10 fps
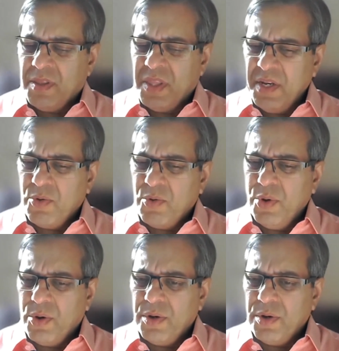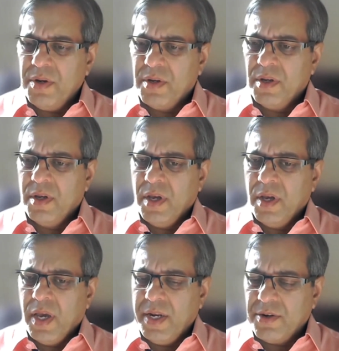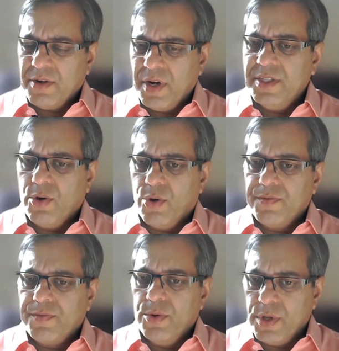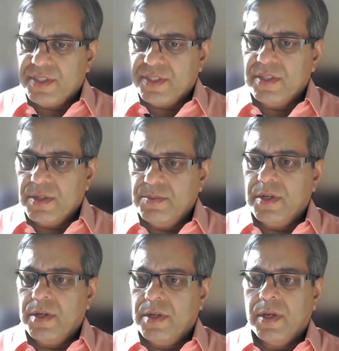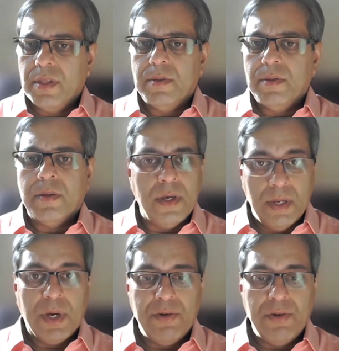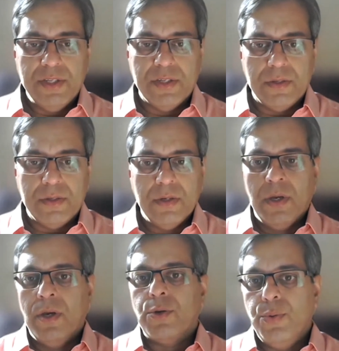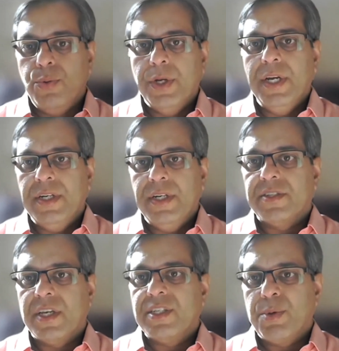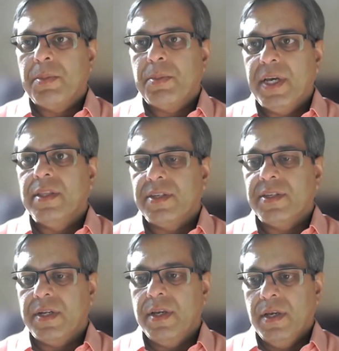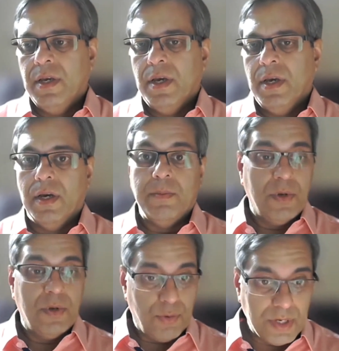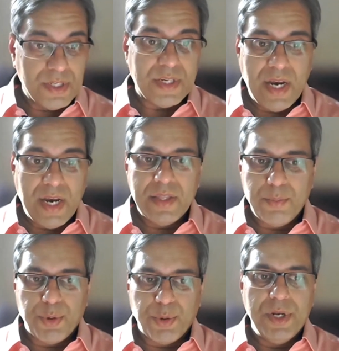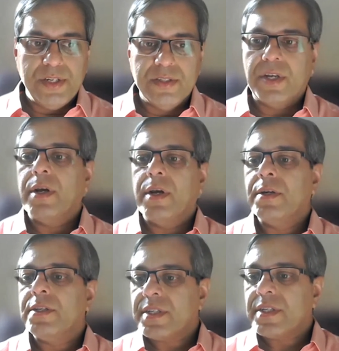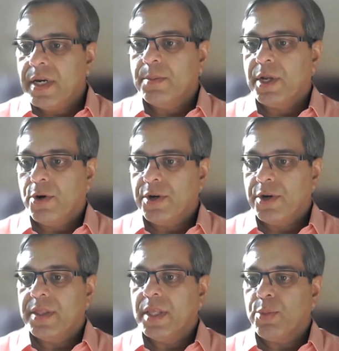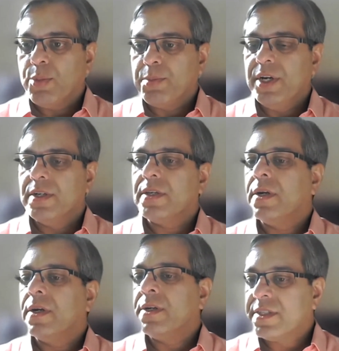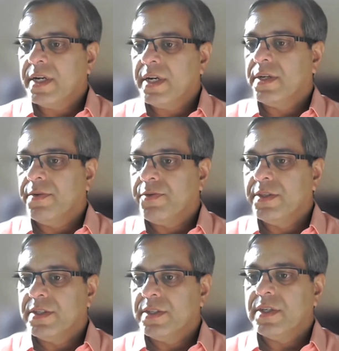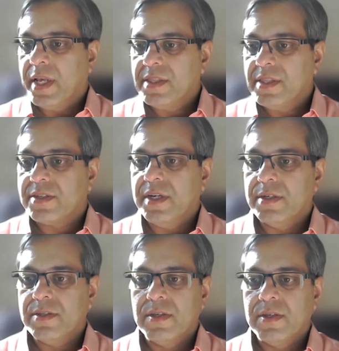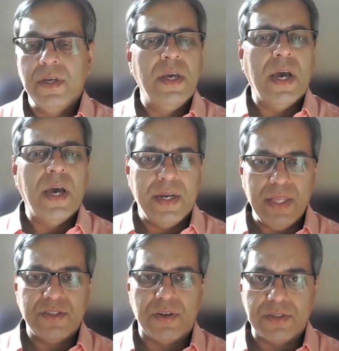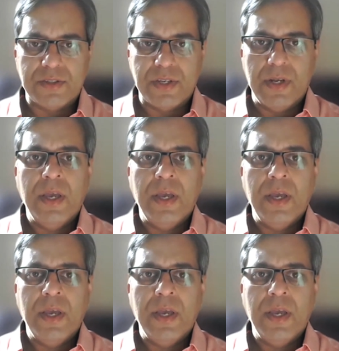then going on and encouraging all of the local systems in my region to do a needs assessment by ethnicity, to understand their populations, and understand the minority ethnic populations, and understand the differences in health status, and hence as